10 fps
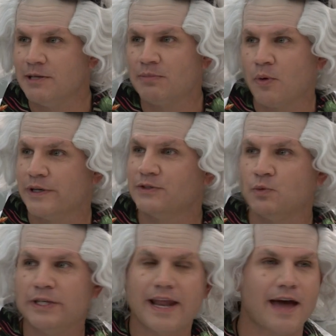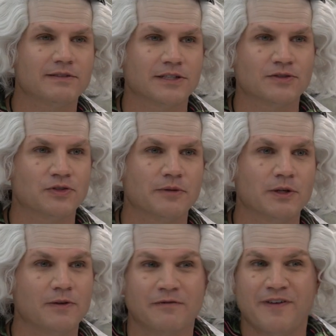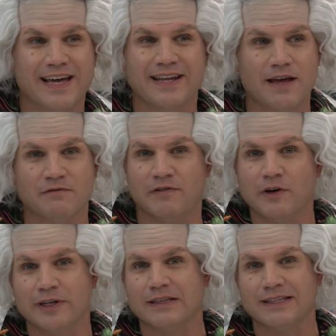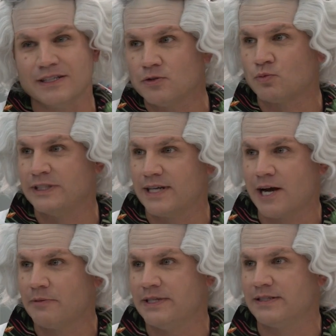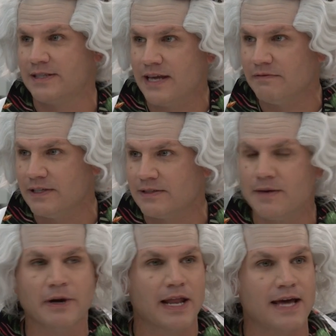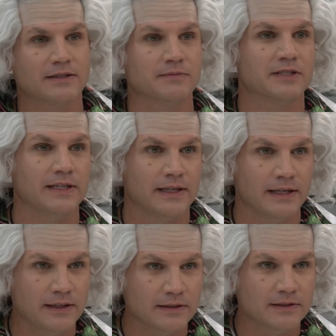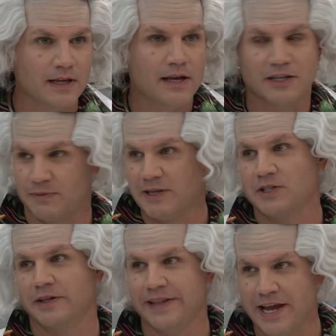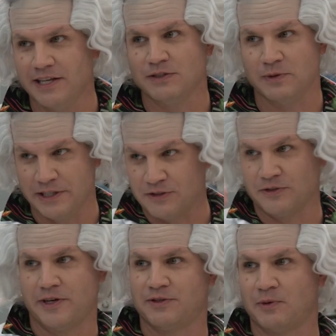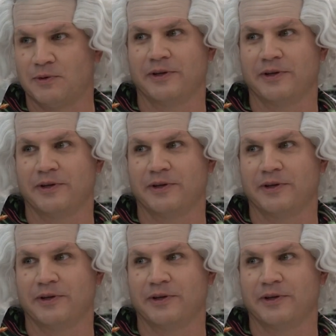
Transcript: The employees wouldn't have to contribute. In fact, had very little retirement savings. They might have some CDs, especially in the 80s when interest rates were